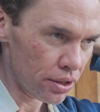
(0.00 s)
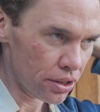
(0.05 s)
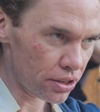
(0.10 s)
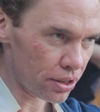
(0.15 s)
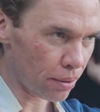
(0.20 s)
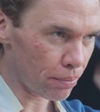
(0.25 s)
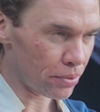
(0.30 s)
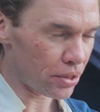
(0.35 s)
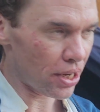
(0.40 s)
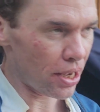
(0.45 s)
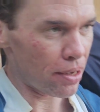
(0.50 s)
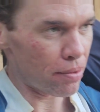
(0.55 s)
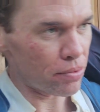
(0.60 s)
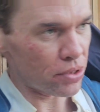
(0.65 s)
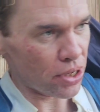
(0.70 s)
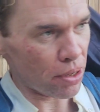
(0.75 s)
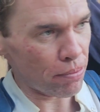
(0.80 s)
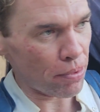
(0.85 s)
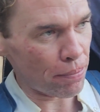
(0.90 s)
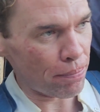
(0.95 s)

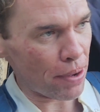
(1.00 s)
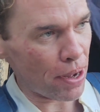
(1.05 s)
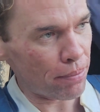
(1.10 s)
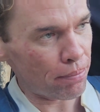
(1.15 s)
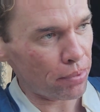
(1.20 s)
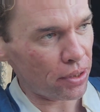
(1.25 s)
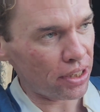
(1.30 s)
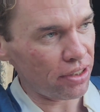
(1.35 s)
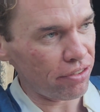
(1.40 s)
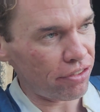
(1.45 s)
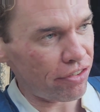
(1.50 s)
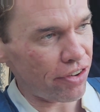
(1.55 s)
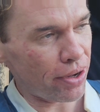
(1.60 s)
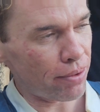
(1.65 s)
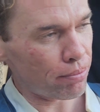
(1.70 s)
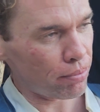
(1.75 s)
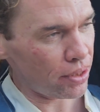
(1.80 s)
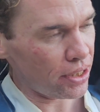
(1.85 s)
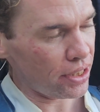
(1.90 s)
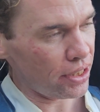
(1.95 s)
Sometimes I'm a bumbling,
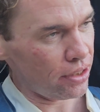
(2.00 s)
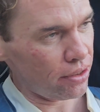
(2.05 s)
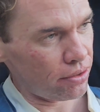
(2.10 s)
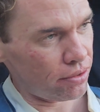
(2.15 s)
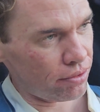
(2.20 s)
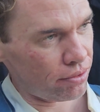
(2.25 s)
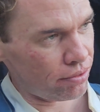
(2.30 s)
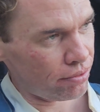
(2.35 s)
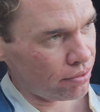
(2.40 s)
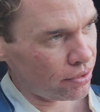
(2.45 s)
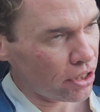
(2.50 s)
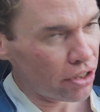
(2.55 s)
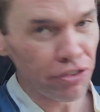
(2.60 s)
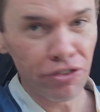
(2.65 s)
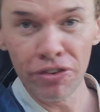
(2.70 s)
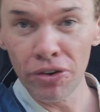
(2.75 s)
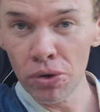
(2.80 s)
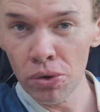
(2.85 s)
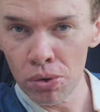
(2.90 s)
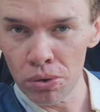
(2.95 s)
fumbling
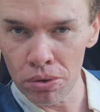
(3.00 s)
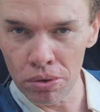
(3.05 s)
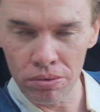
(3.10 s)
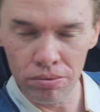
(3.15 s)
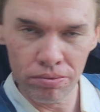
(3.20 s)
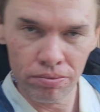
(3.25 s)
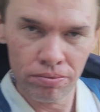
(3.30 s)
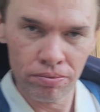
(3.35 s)
fool